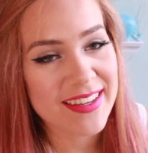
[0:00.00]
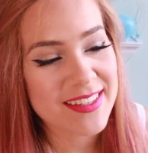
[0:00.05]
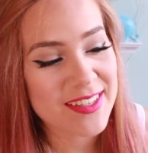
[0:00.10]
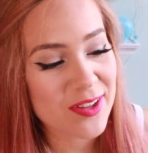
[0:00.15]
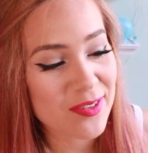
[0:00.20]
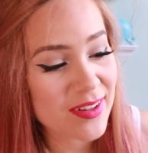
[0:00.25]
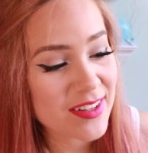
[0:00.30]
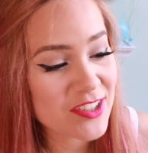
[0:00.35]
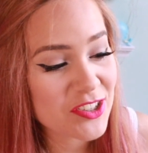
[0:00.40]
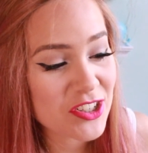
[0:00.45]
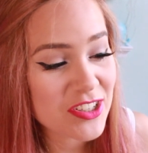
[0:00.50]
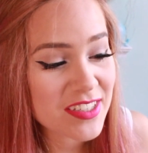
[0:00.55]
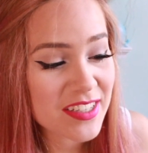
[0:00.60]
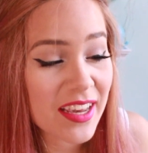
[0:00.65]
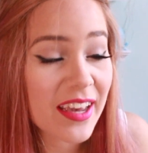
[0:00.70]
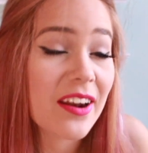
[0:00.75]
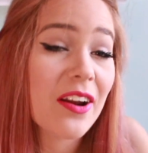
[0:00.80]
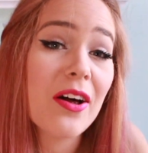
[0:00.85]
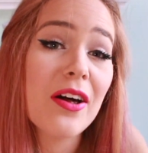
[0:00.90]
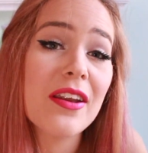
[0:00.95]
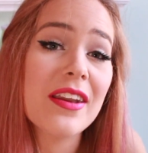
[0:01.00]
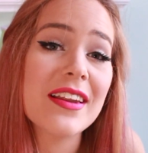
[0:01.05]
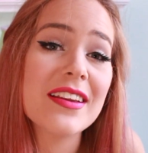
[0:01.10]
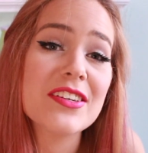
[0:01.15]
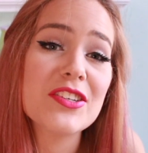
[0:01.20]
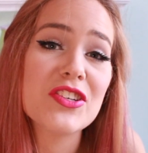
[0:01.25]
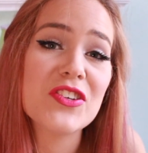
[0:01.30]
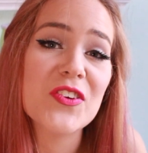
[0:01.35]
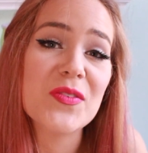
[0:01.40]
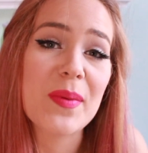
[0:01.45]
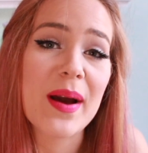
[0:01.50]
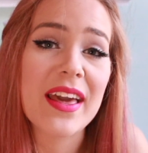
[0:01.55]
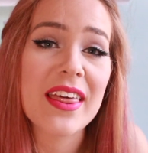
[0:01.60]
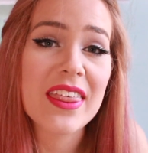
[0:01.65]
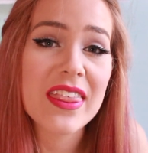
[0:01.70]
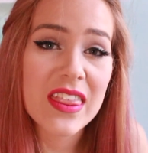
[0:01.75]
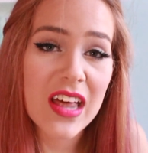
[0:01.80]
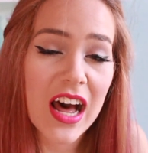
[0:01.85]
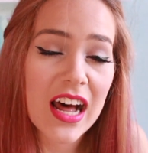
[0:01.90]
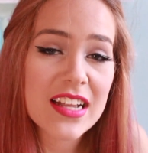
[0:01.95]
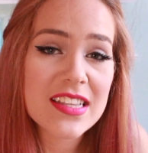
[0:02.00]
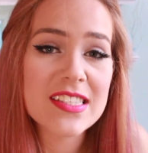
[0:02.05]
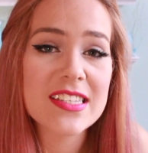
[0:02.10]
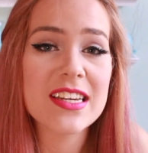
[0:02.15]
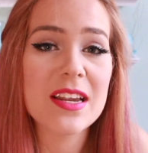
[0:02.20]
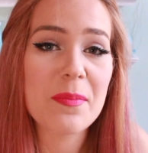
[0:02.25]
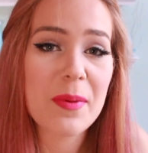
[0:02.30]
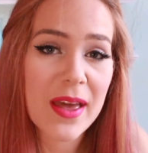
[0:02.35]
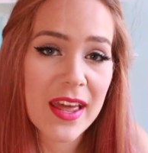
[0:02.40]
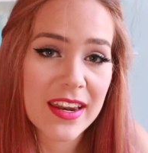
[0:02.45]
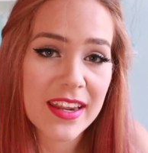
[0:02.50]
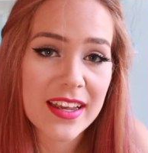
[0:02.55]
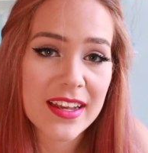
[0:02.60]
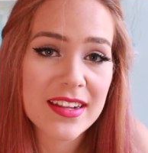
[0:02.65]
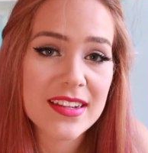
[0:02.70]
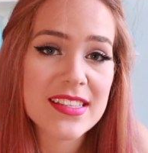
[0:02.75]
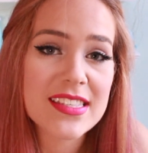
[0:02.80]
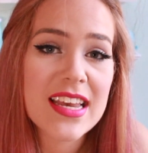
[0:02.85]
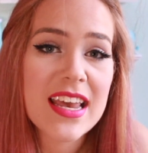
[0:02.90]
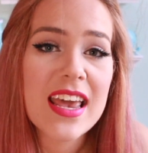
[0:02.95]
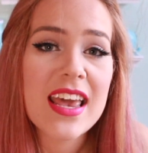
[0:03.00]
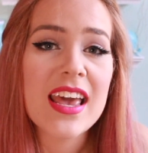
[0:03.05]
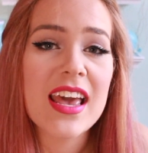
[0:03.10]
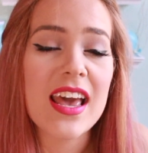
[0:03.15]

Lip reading: So let's just get on into my thoughts and opinions.